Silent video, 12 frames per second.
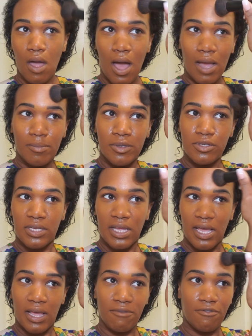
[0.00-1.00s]
I'm
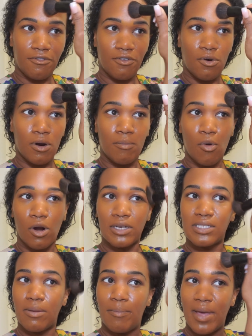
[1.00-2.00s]
using it for more
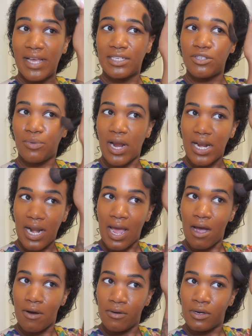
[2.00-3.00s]
as a base right
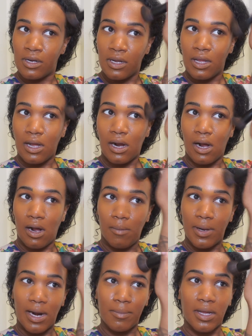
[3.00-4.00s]
now,
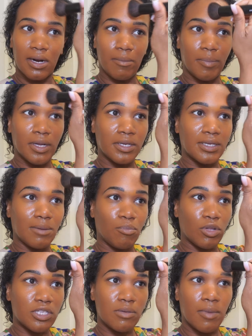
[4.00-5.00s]
and I'm gonna build up
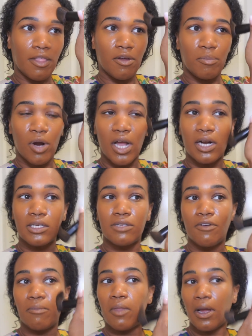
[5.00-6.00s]
with some other products
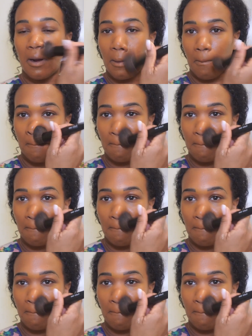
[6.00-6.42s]
from there.